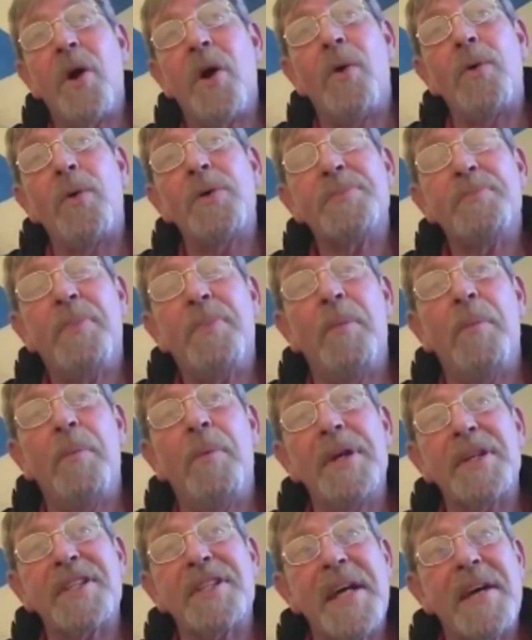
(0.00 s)
Scotland's
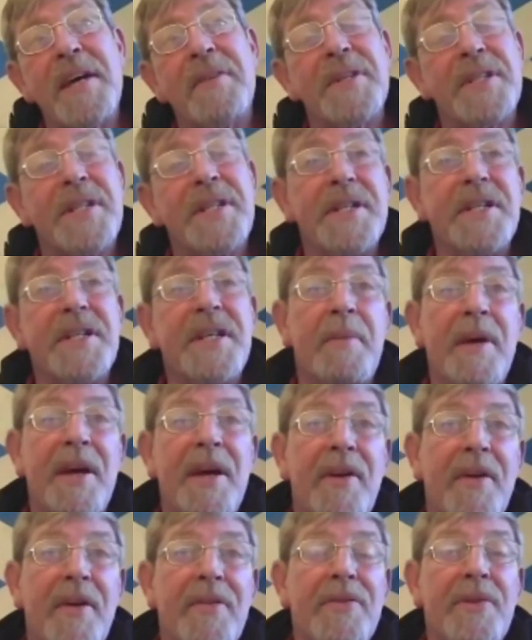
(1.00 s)
public services to be
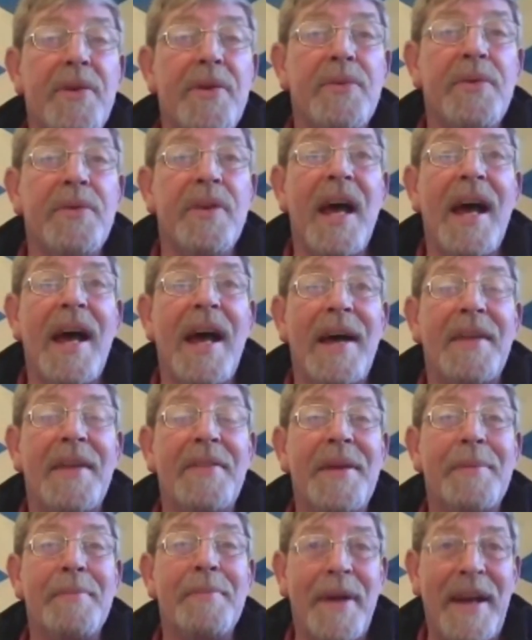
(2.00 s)
run down
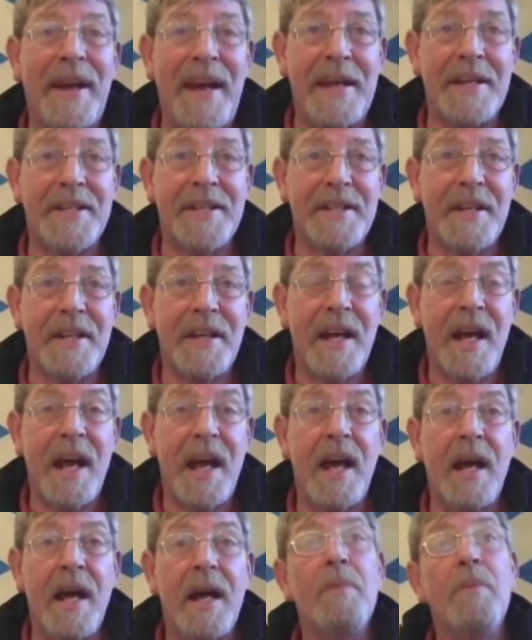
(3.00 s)
in the press
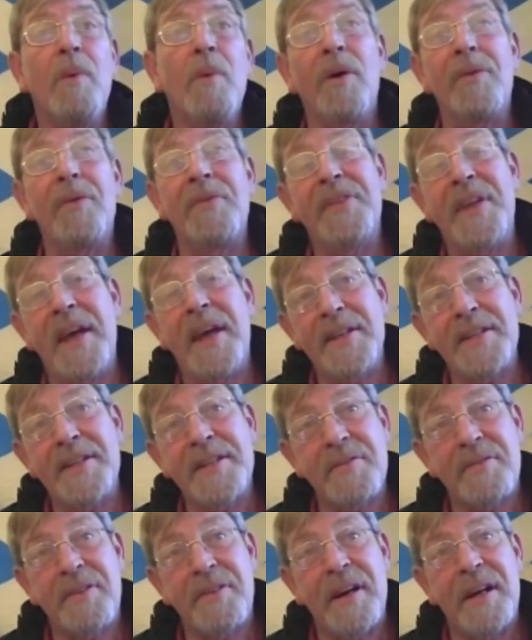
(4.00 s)
will
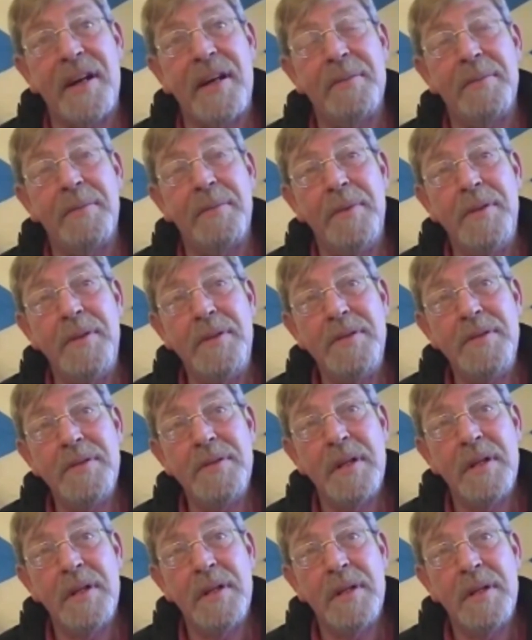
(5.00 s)
intensify.
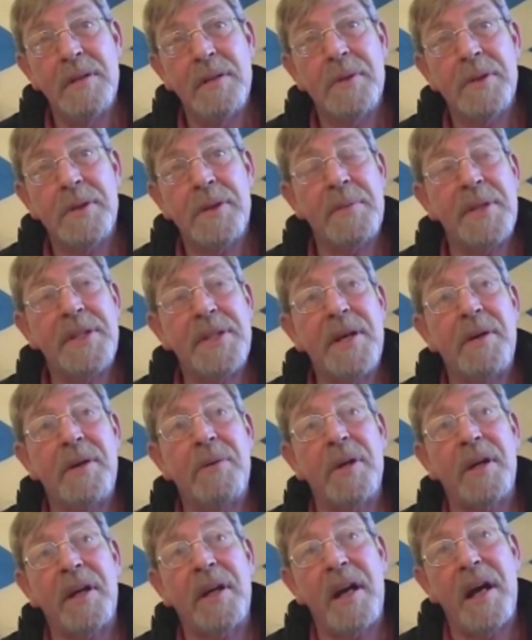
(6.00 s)
We're going to be
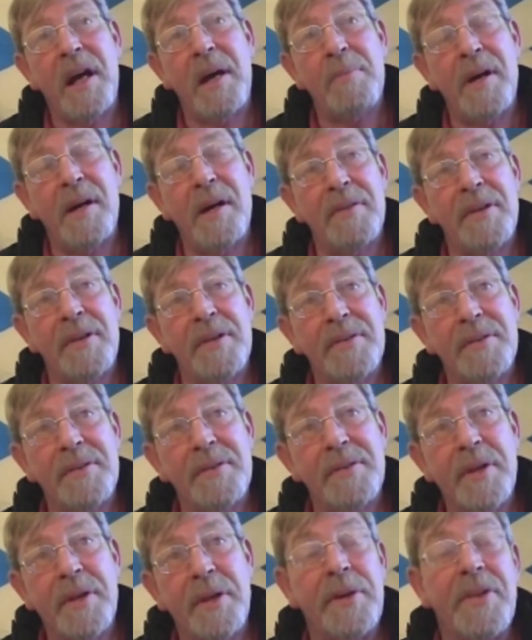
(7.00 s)
told to crap at everything.
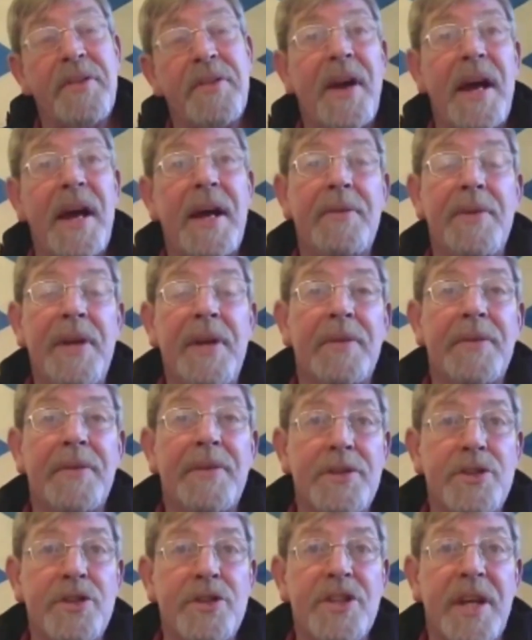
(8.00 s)
They're going to try and
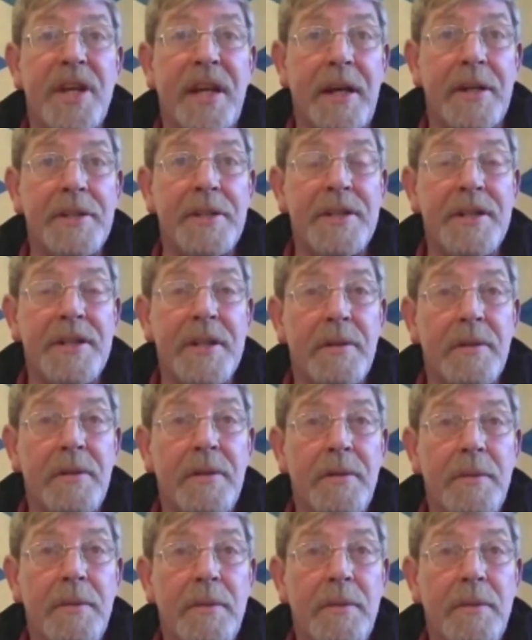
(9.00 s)
reintroduce the cringe.